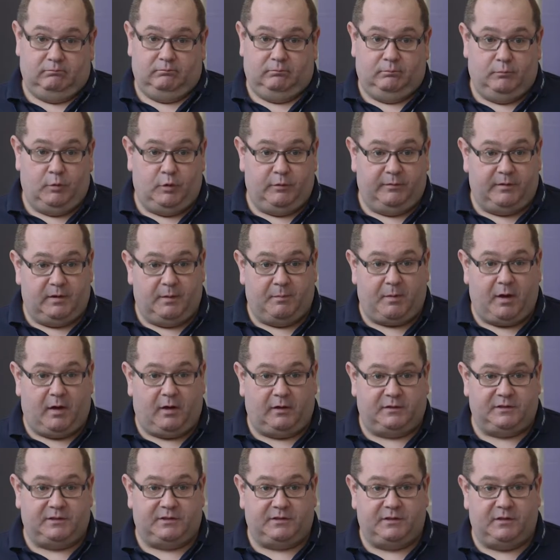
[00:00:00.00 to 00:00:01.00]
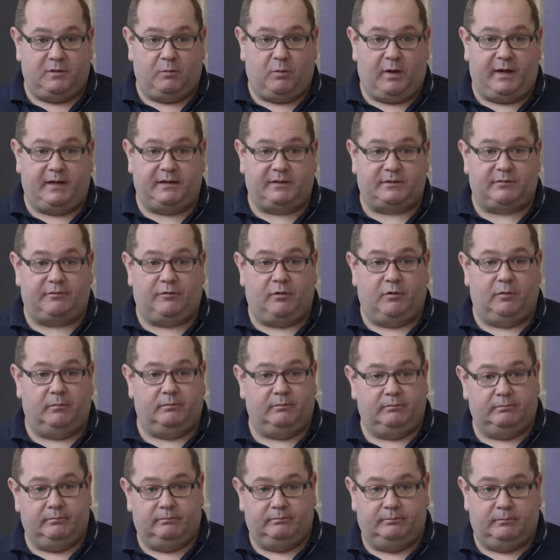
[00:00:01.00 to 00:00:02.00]
moving the barges and the waste
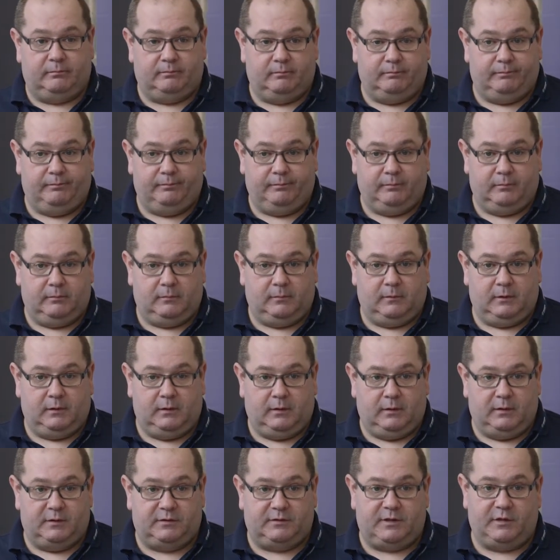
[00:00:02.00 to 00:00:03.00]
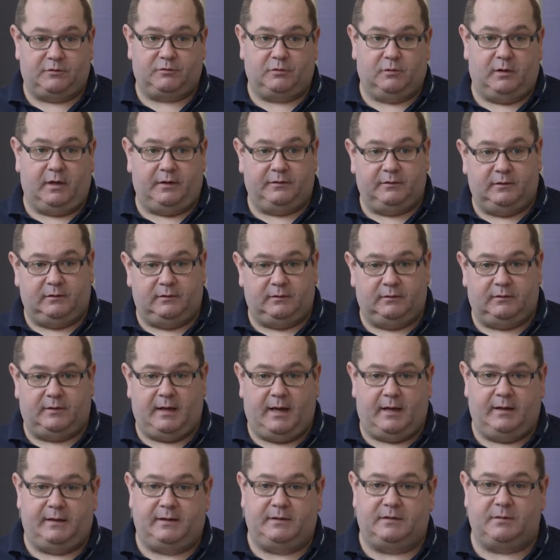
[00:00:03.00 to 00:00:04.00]
from central London
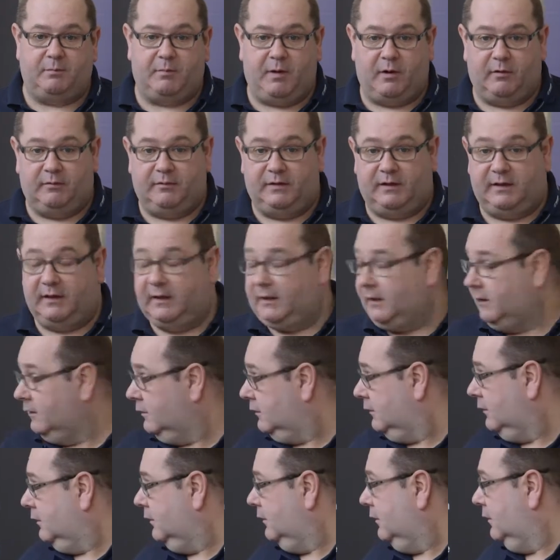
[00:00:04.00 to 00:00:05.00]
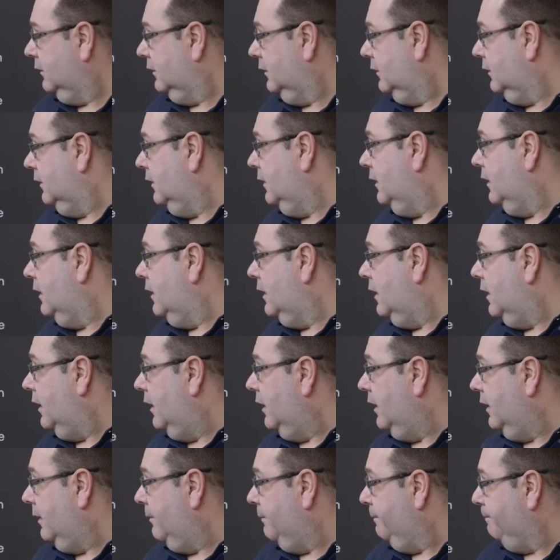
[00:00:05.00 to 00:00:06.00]
down into Belvedere.
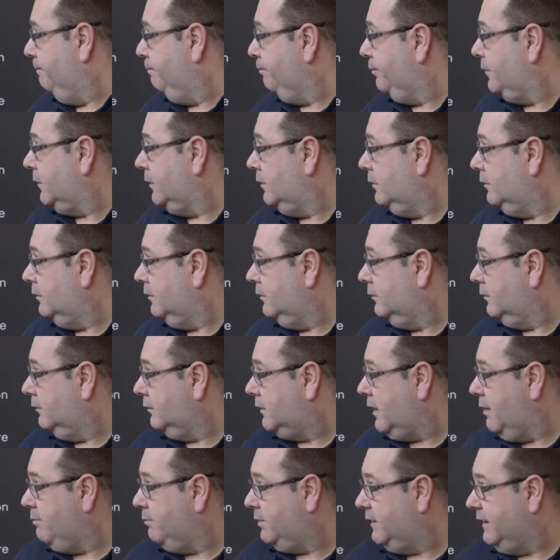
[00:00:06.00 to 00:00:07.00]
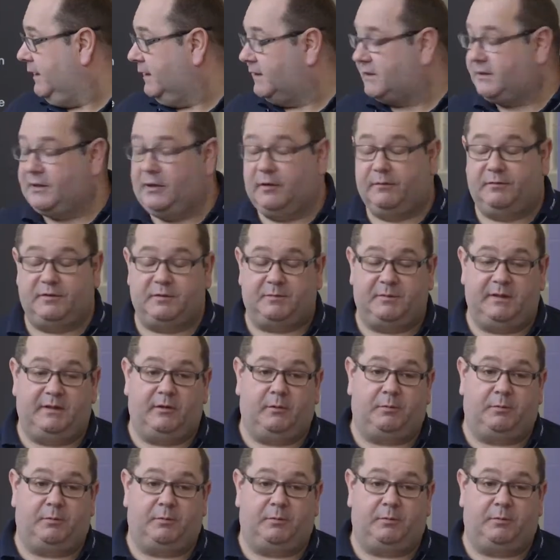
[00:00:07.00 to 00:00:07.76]
The company itself has been